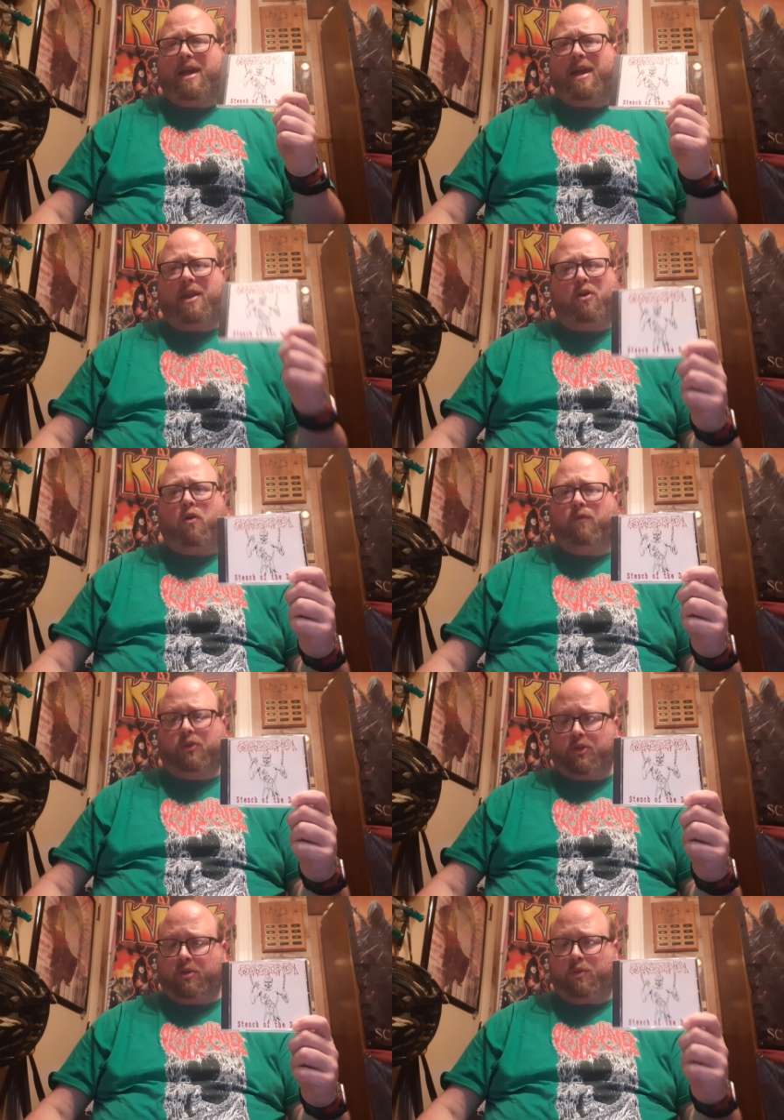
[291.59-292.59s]
and
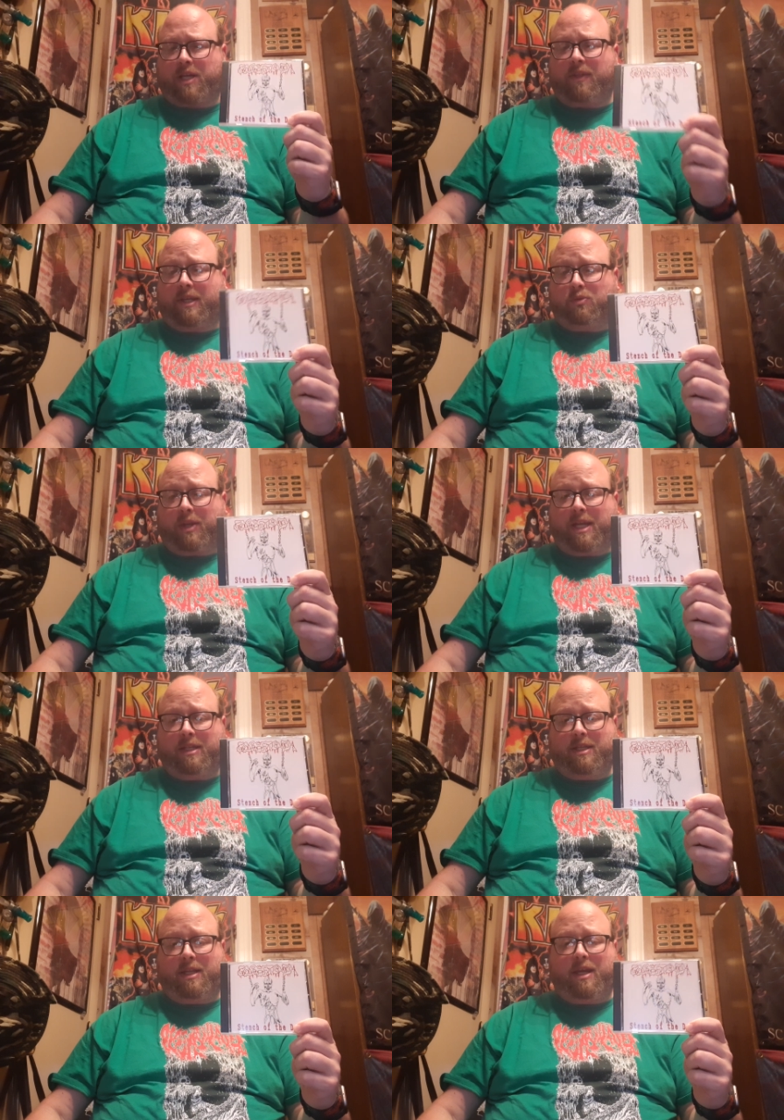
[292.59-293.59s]
overdo it, which I think is what he
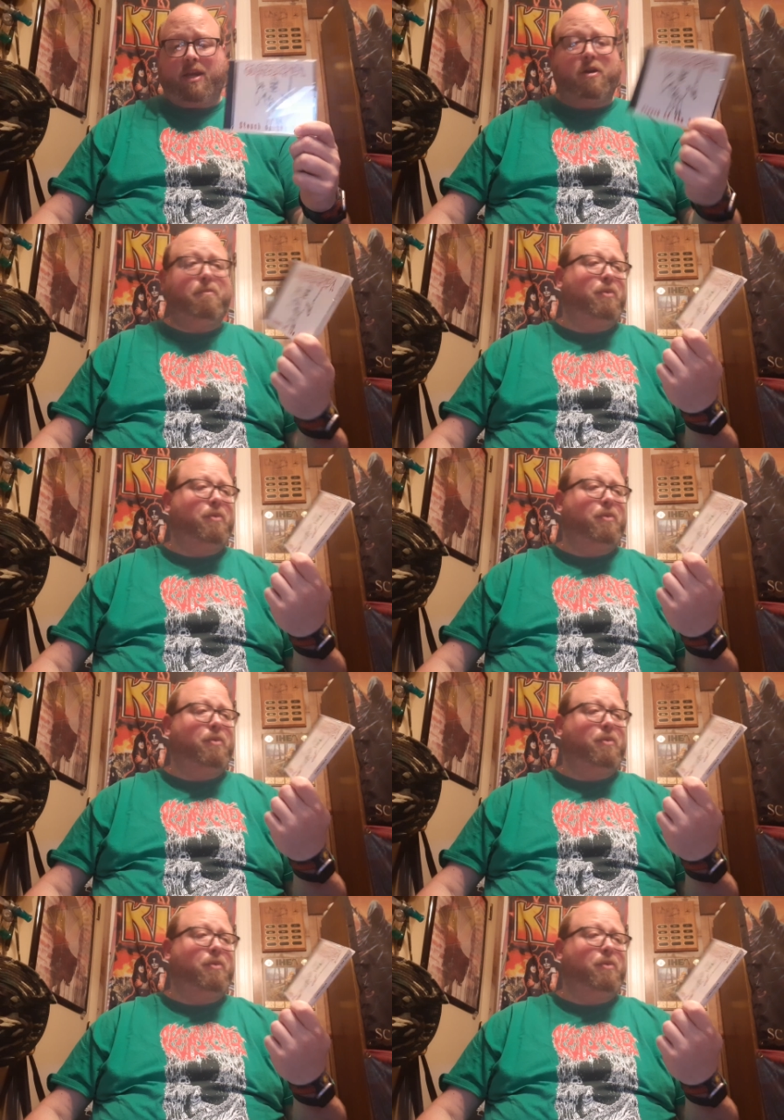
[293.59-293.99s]
did here.